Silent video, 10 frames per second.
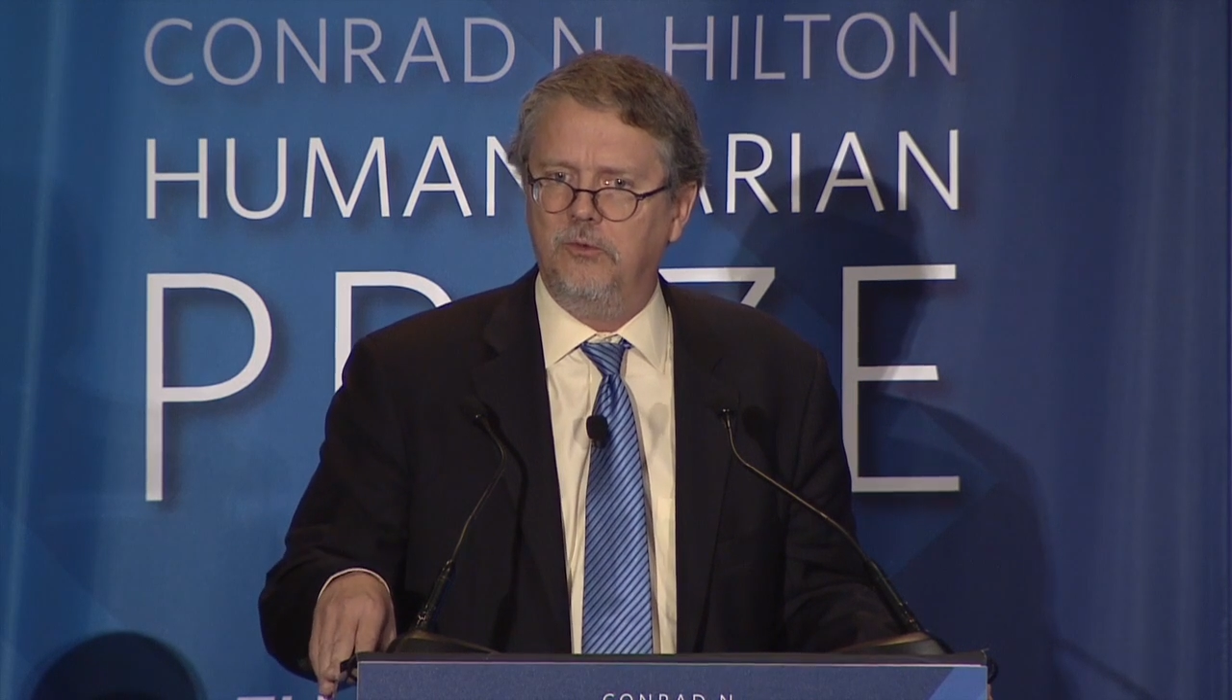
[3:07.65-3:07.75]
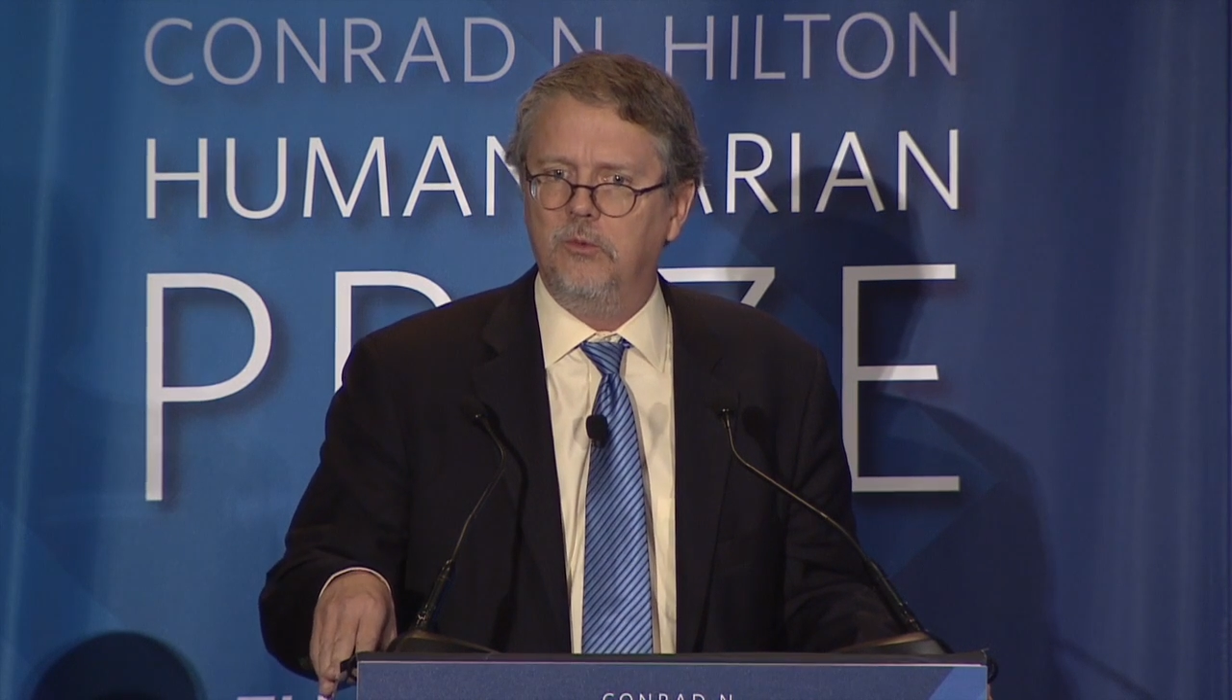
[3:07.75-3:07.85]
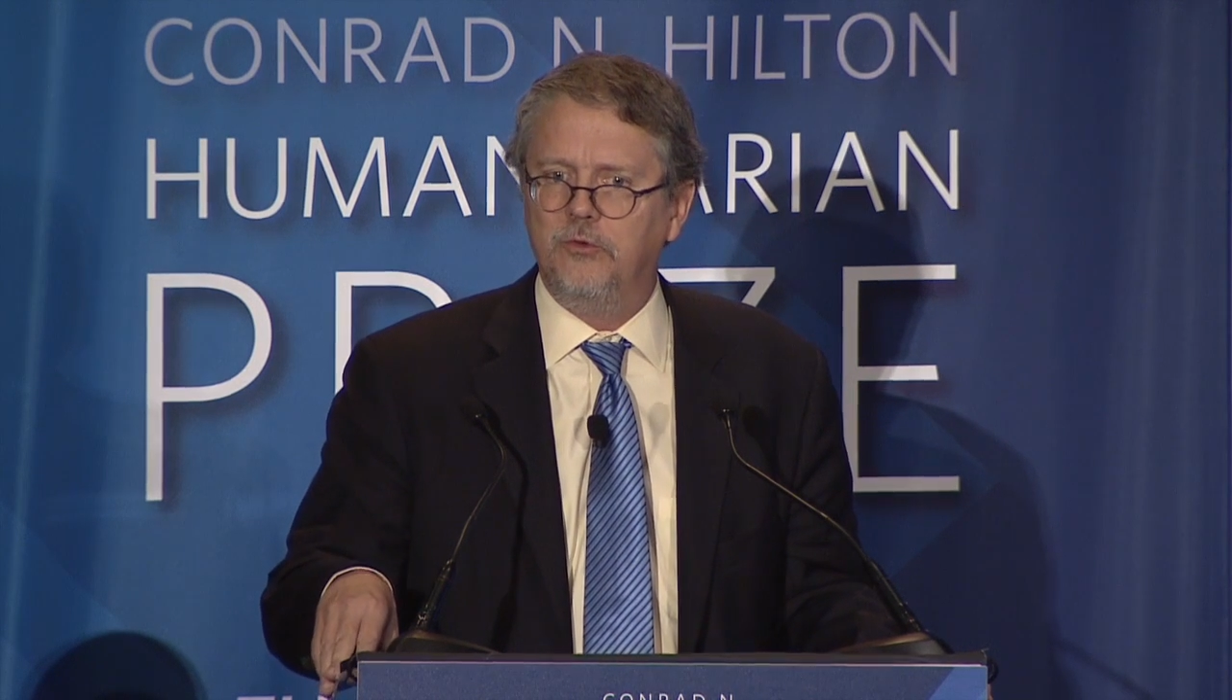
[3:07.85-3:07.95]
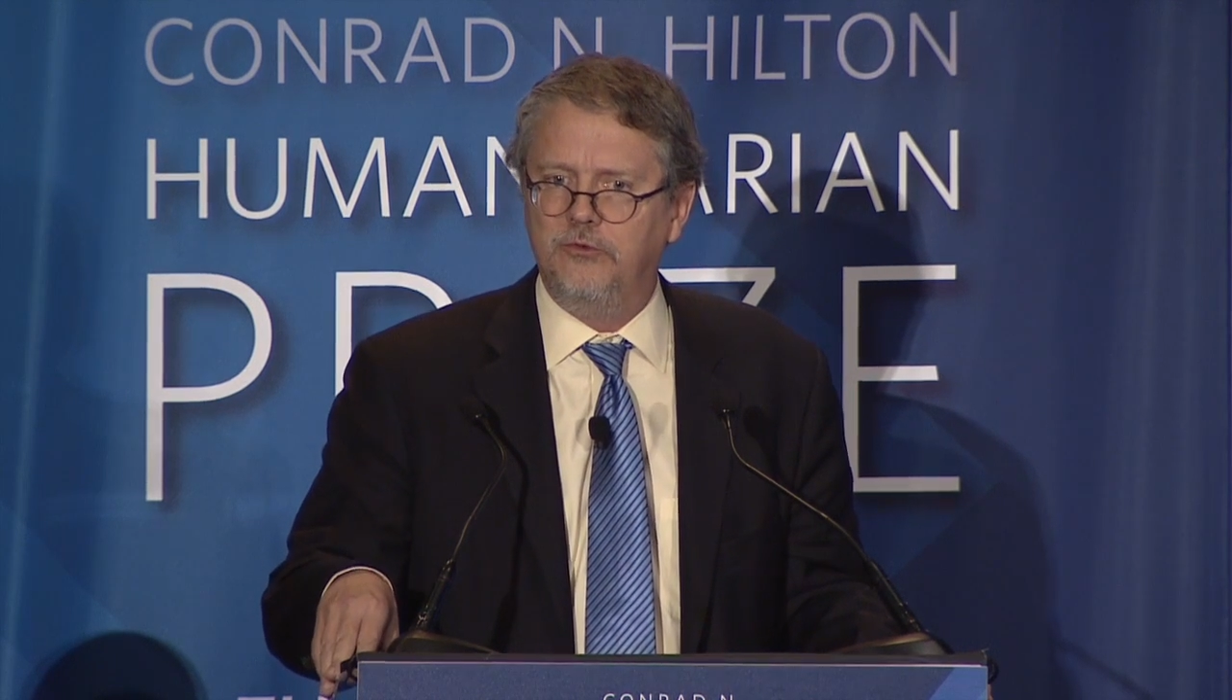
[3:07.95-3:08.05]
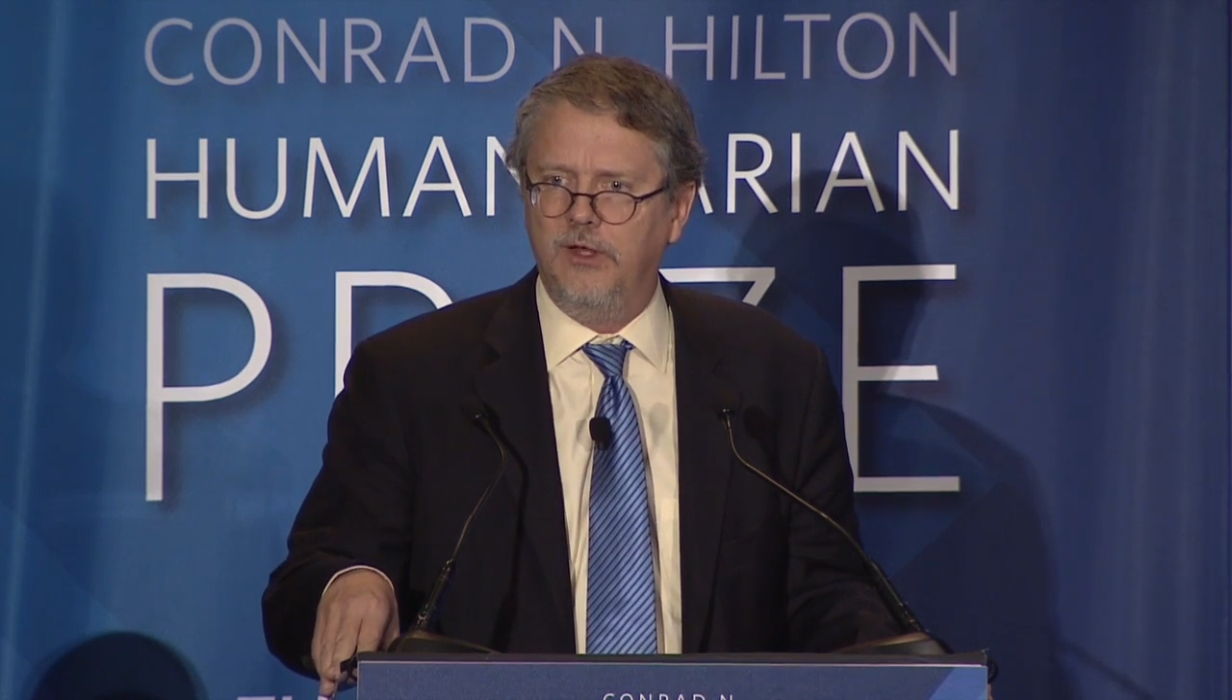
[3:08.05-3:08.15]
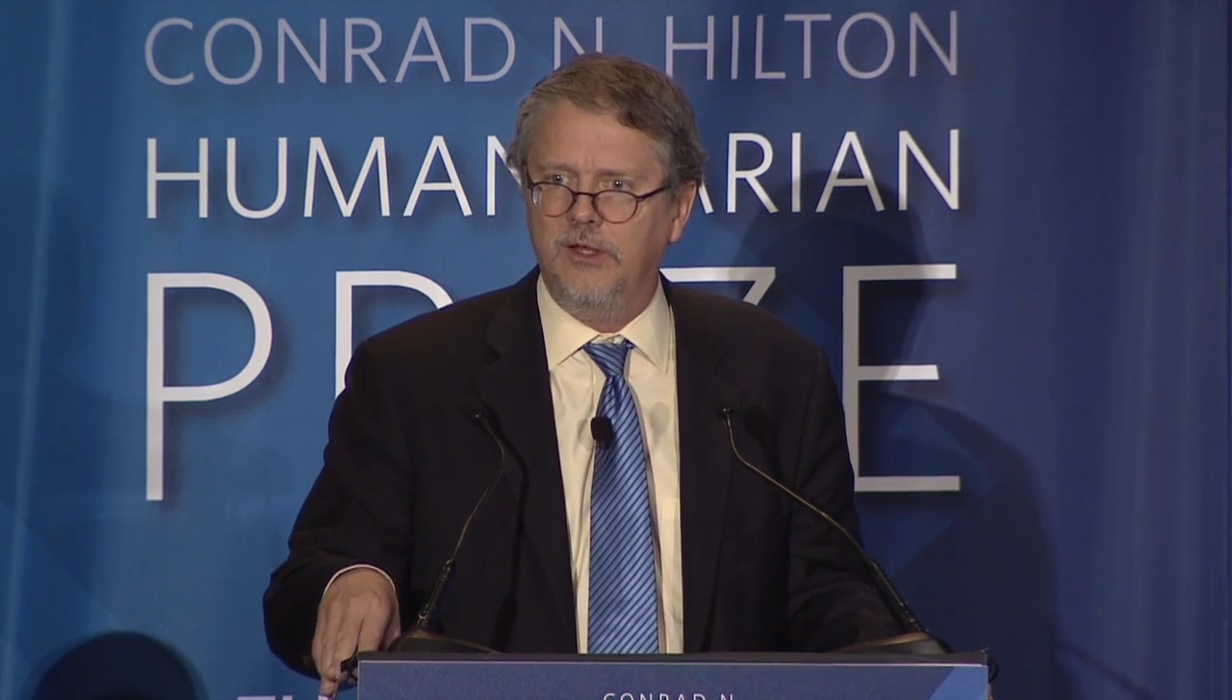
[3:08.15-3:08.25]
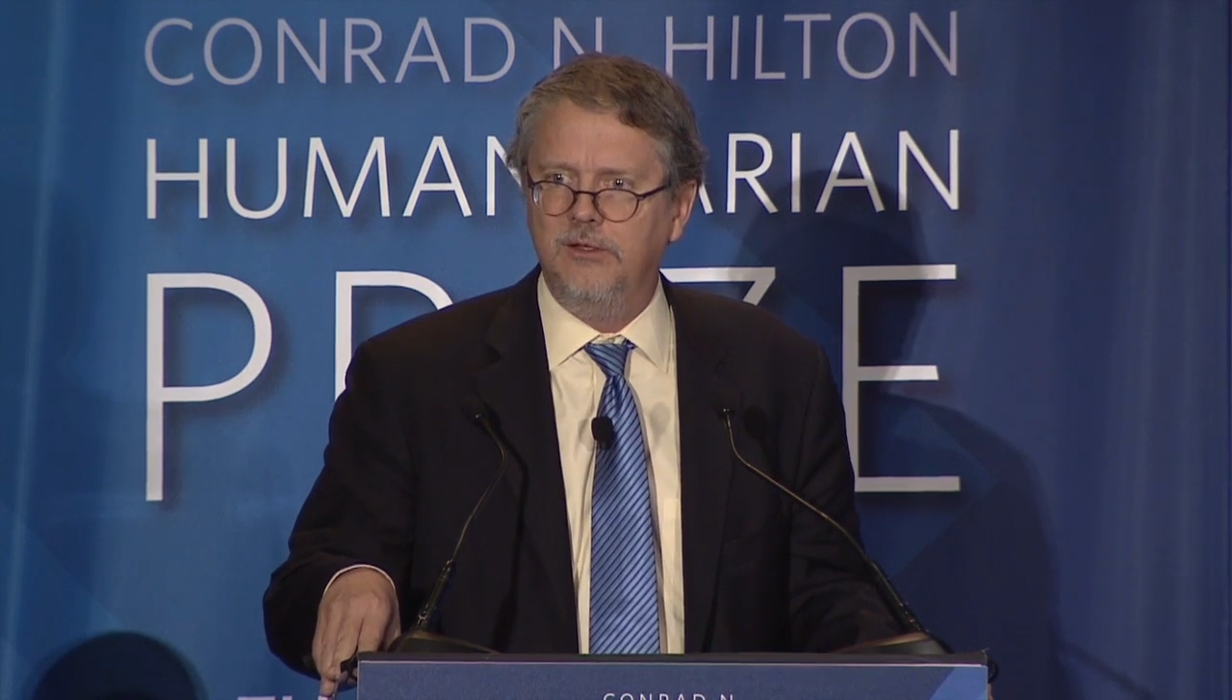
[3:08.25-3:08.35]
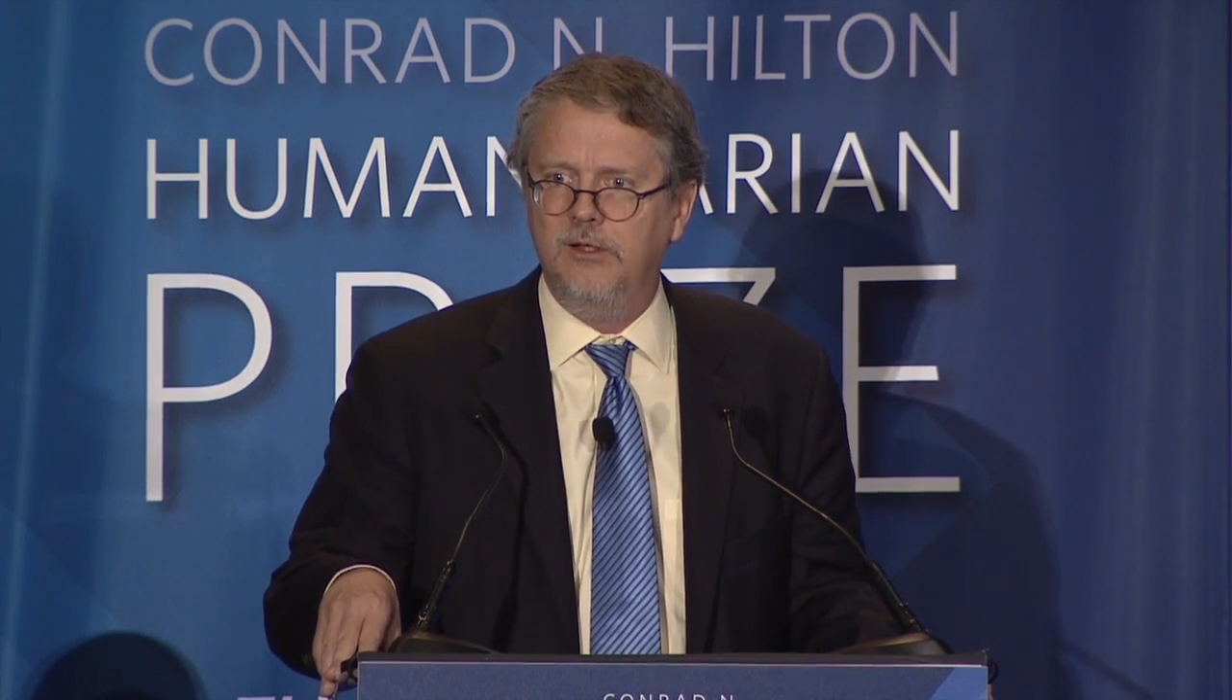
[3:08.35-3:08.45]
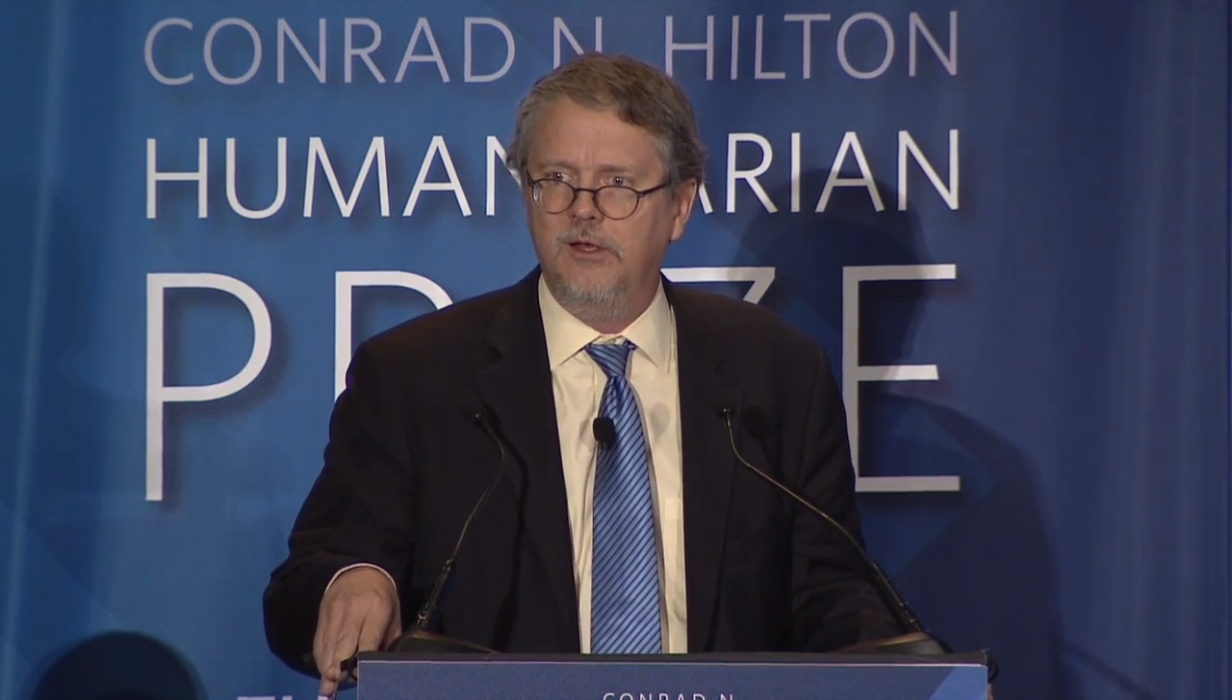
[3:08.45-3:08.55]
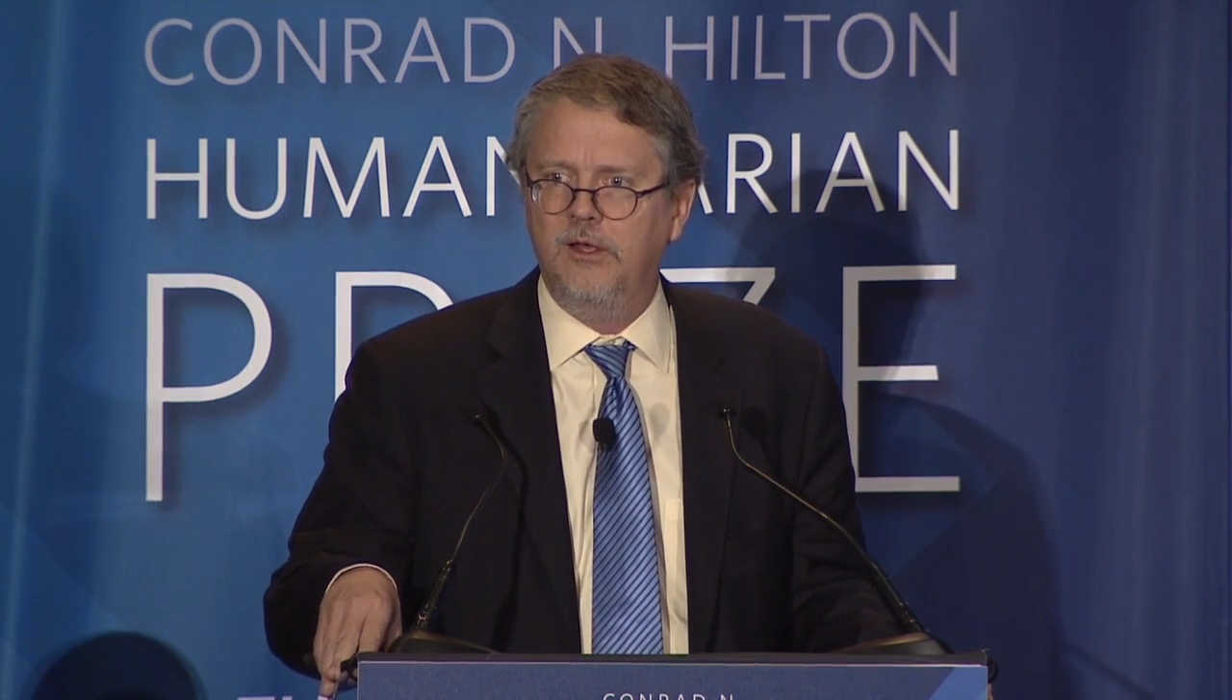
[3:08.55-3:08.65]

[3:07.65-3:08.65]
what was done